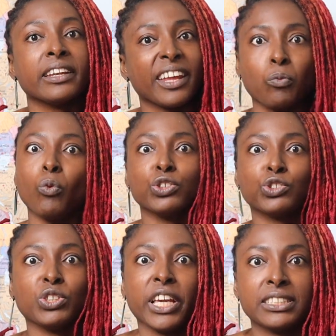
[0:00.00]
then once
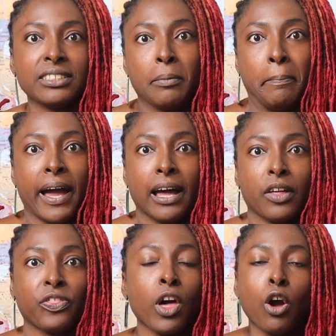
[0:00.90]
you get in the
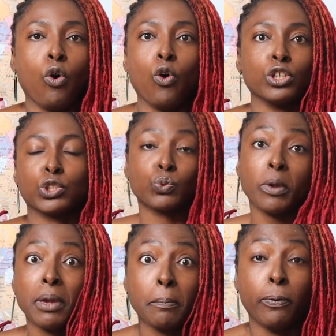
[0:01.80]
bath or a
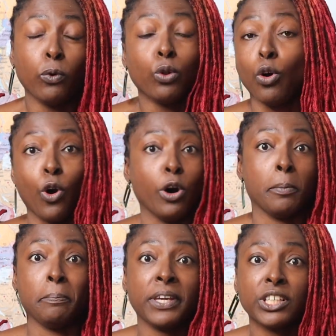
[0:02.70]
swimming pool or
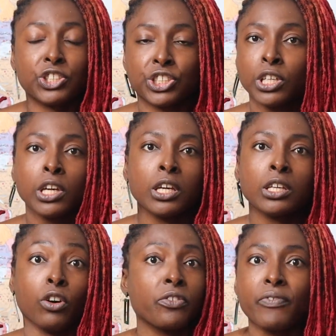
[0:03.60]
a beach, it
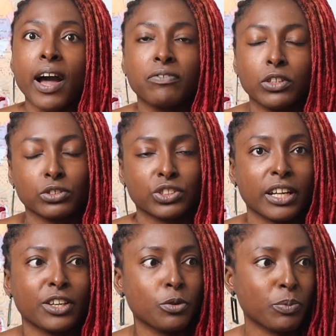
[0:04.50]
unravels,
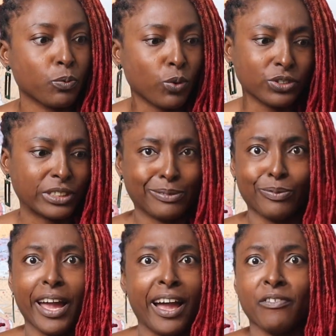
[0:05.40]
and you'll be wondering,
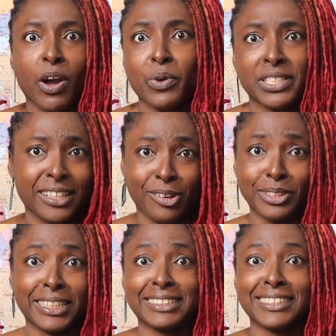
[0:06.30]
why have I wasted all
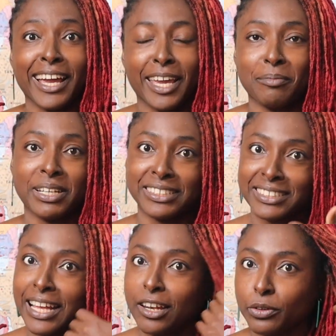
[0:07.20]
that time in the
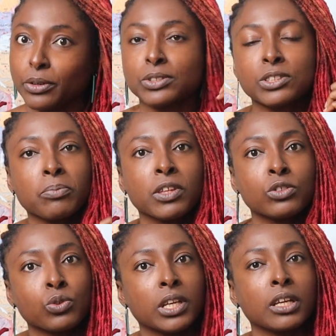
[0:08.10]
salon or something
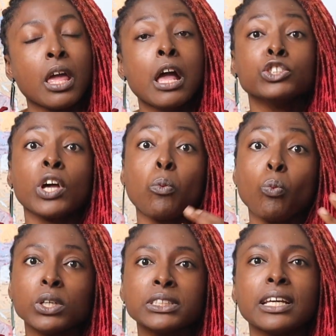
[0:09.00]
doing it? So I
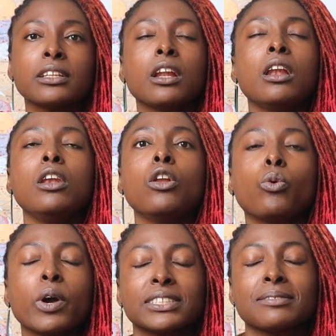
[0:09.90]
wanted the
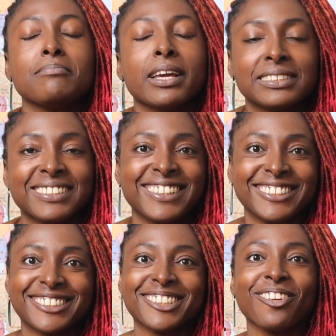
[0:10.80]
lowest
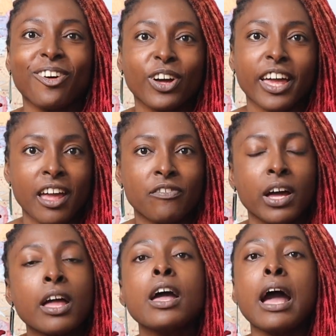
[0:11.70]
maintenance lock
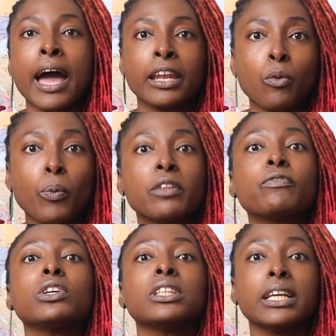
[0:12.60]
ever, and I went
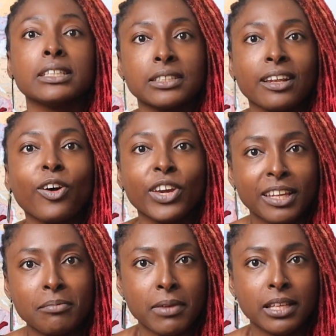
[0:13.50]
for the
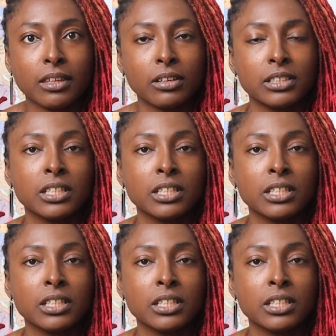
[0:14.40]
interlocking method.